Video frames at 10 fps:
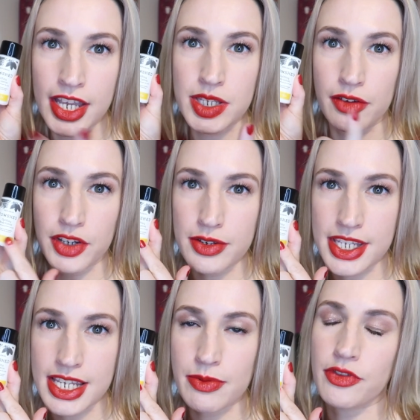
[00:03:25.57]
So I've used
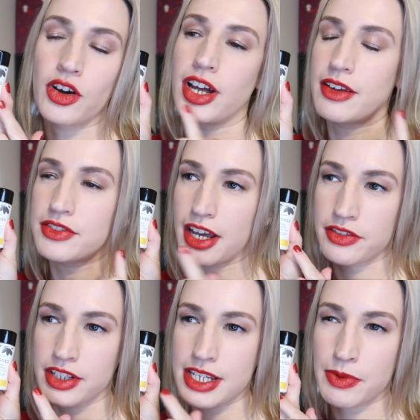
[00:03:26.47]
these before, and I've
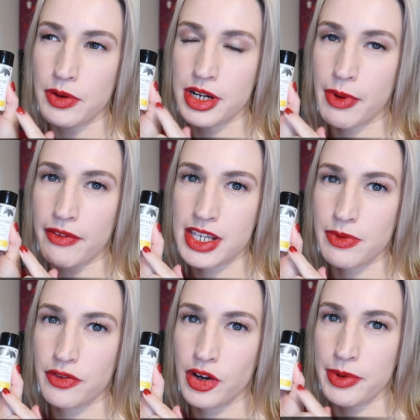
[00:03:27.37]
definitely spoken about these
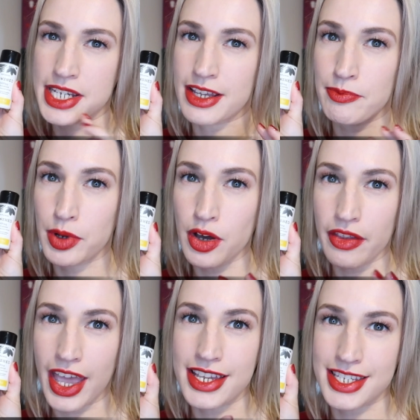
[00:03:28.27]
before because I've bought
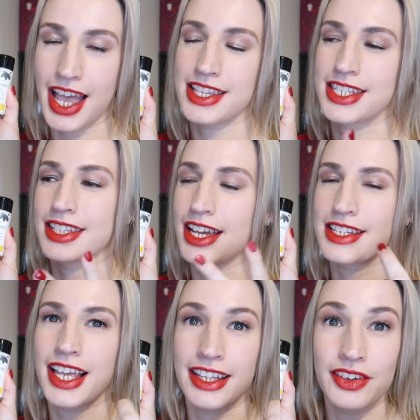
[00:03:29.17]
their sets in,
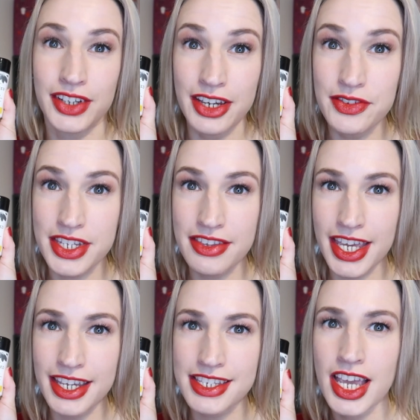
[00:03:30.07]
as like little gifts and
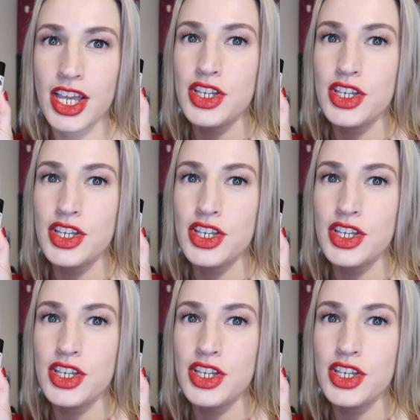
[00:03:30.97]
things.